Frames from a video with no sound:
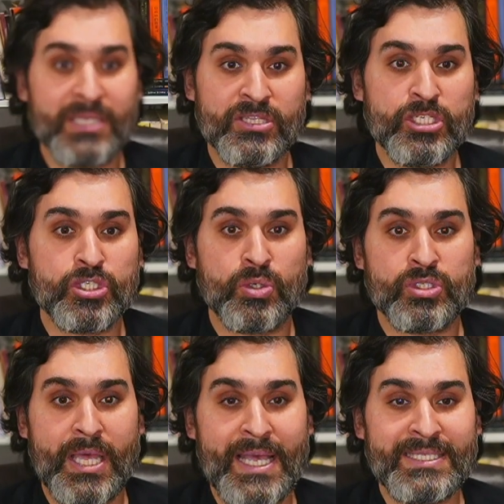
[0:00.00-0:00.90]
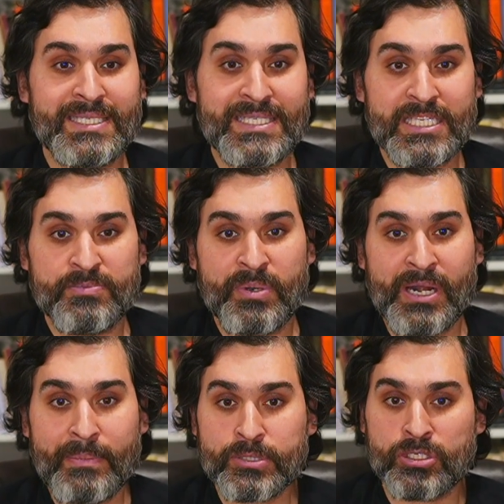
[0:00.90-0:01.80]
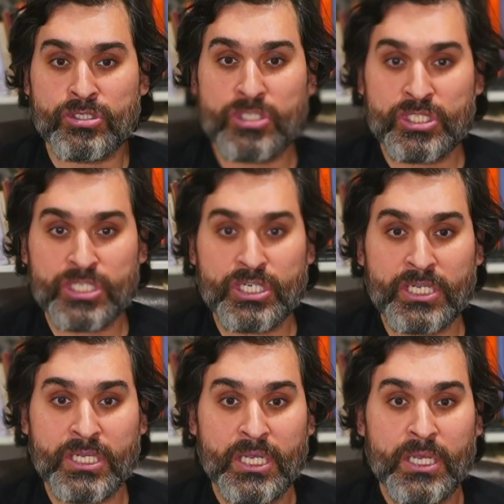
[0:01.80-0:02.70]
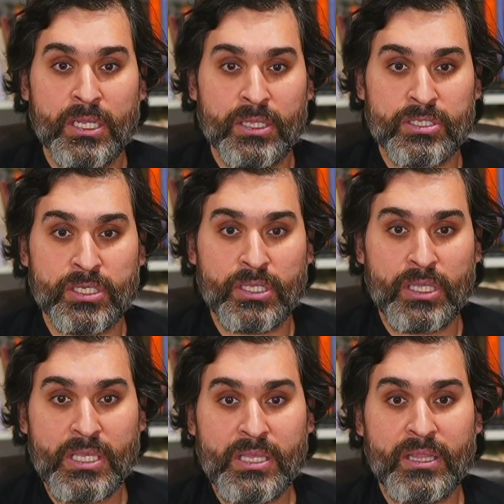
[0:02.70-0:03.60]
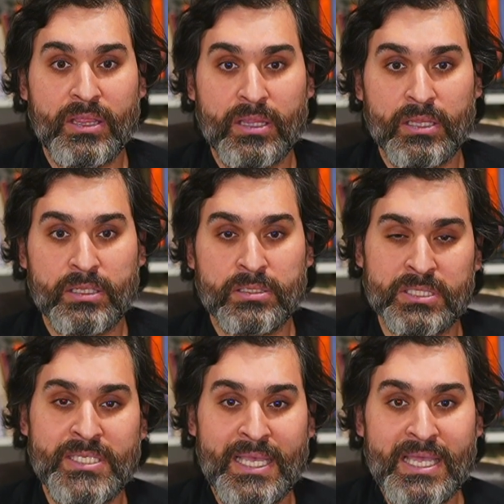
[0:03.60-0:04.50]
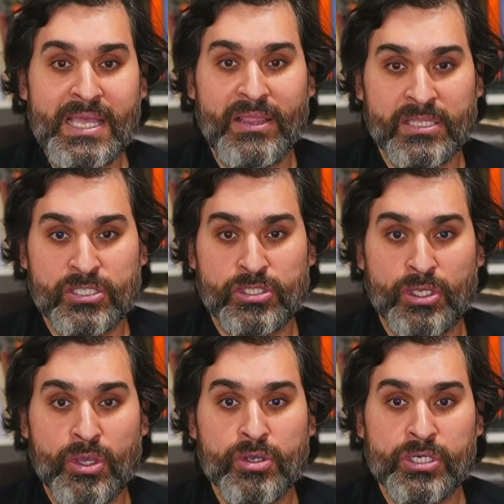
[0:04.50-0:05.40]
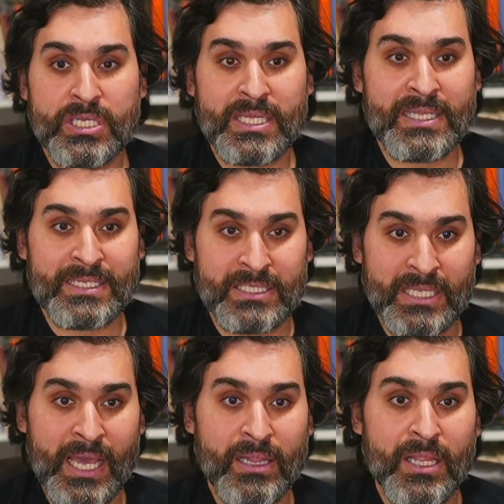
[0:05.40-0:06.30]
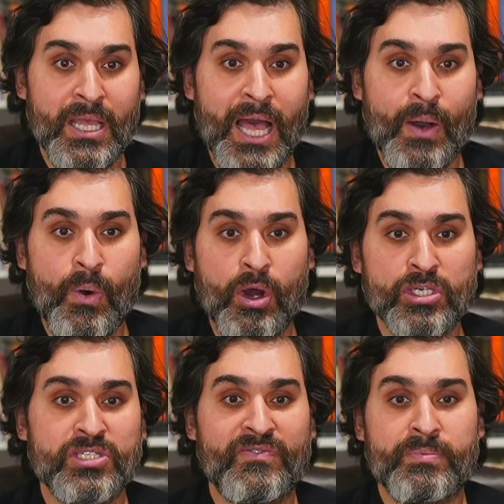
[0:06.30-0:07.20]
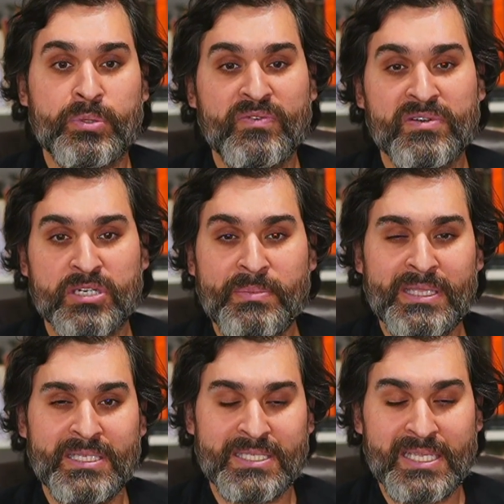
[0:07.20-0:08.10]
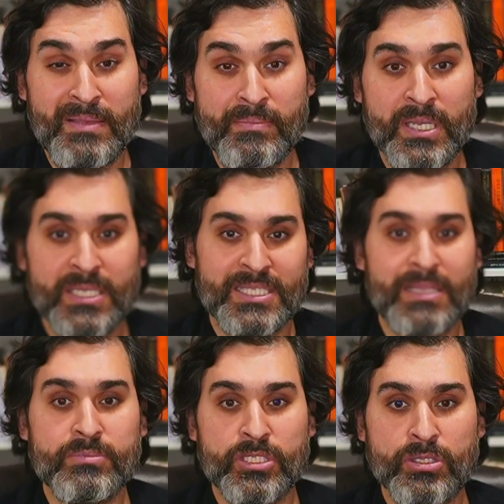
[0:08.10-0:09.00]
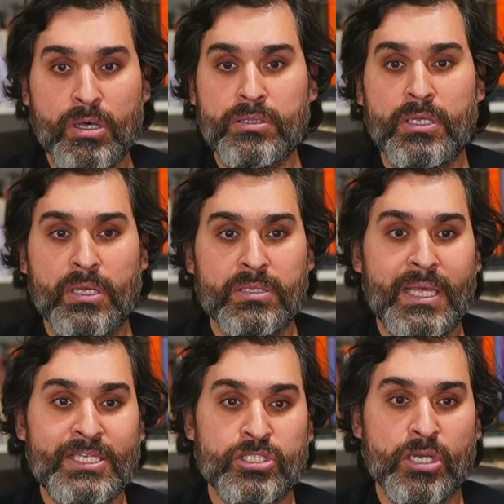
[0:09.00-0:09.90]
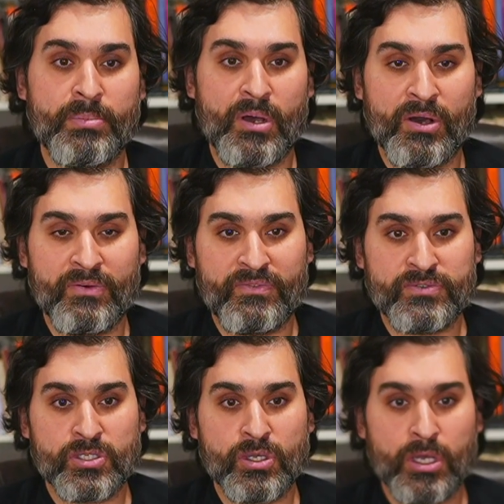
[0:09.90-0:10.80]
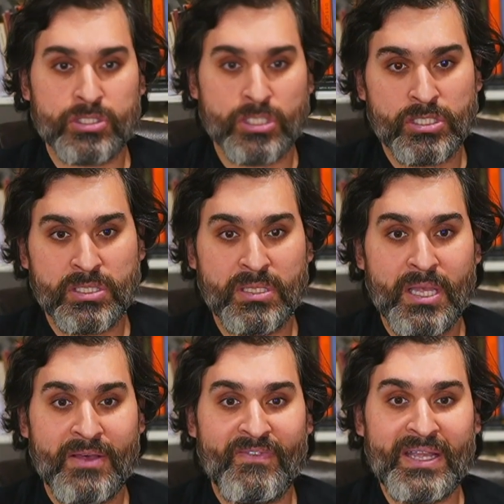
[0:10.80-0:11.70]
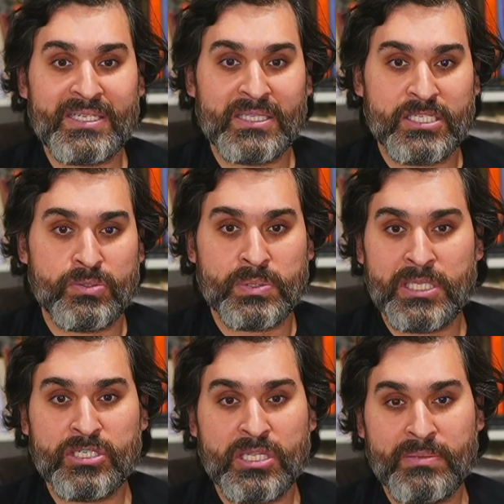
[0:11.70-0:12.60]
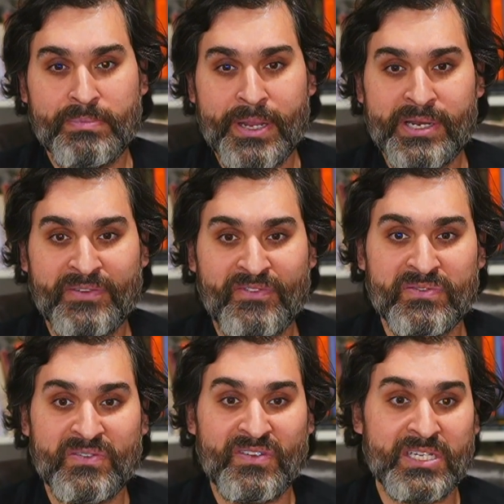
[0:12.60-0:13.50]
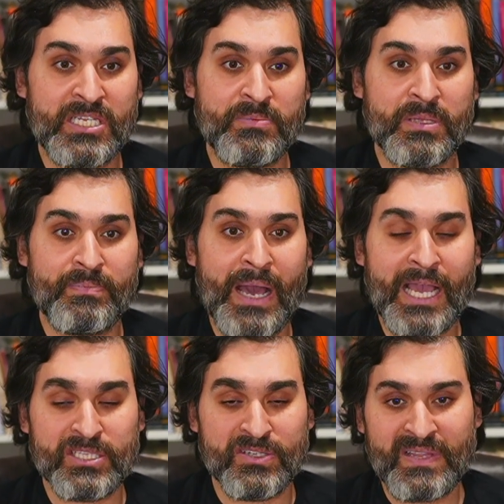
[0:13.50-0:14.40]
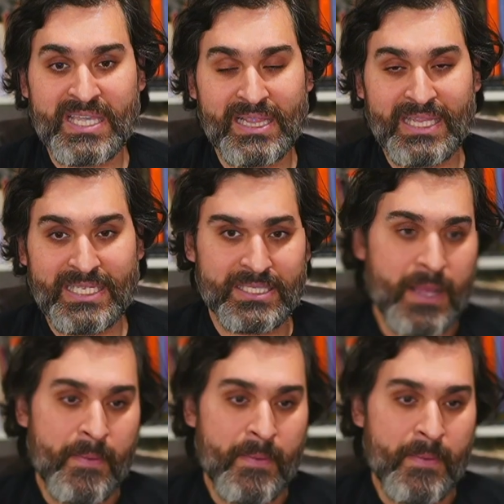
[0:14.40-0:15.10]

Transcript: This shows the SEC is perhaps considering to say ETH is a security in their denial. Our odds of approval remain the same, slim to none. Nice job of Scott Johnson finding this was literally buried 50 feet deep in a pile of legalese.